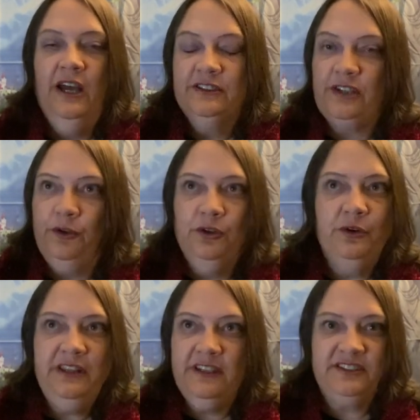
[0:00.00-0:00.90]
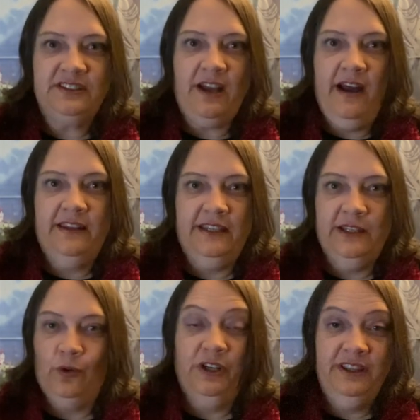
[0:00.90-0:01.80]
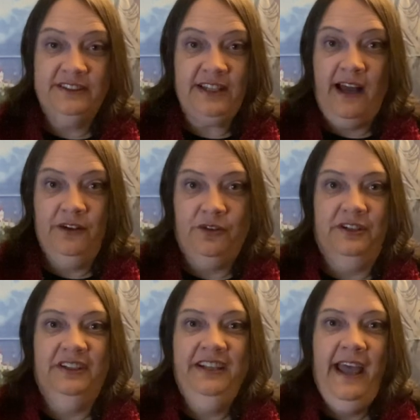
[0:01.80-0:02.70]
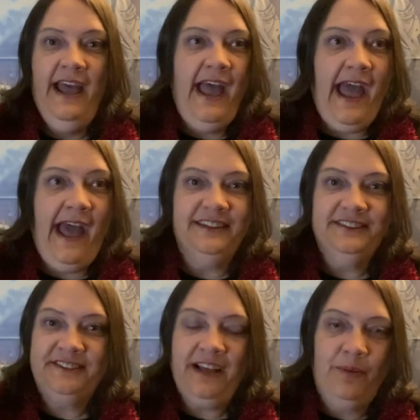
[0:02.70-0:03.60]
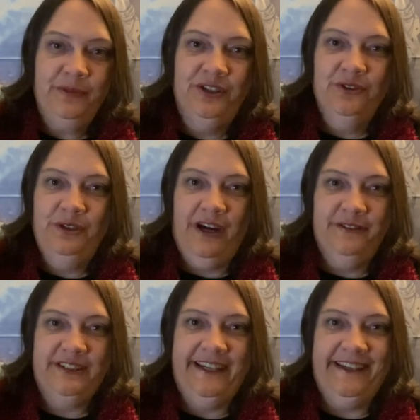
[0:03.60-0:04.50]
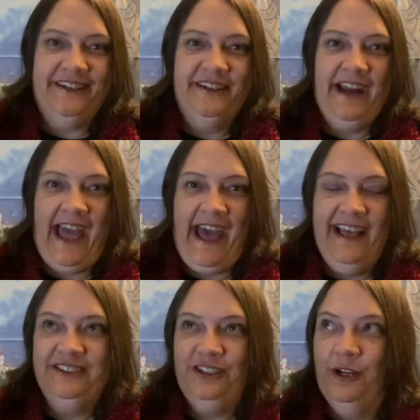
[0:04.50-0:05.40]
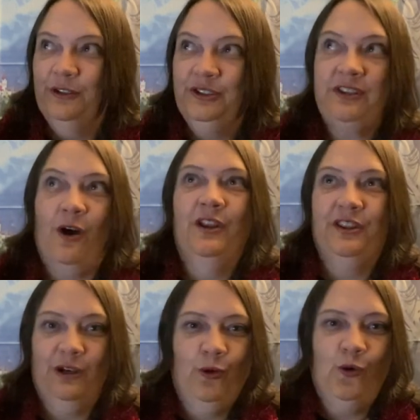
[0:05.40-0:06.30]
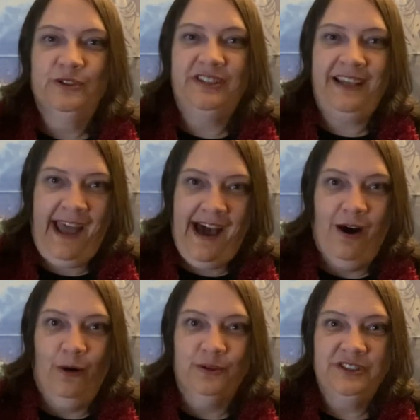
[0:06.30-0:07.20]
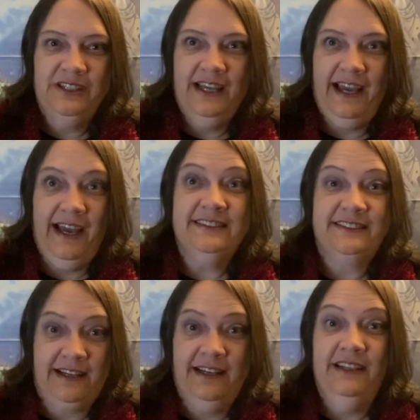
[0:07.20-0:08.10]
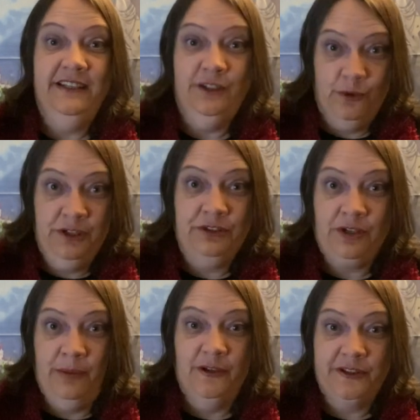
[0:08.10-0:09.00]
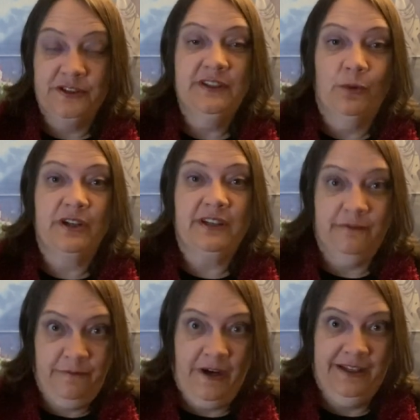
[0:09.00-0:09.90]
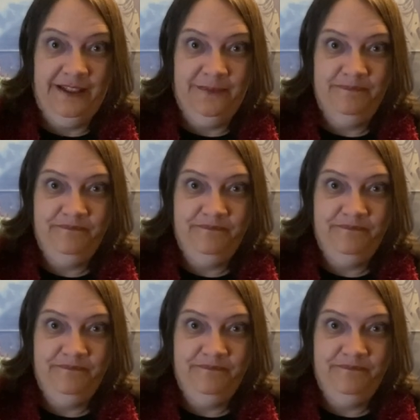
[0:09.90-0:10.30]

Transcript: So you're in this tithing or in this hundred, and some dude over there has, you know, stolen the Lord's cows, and suddenly you're in trouble because no one can find him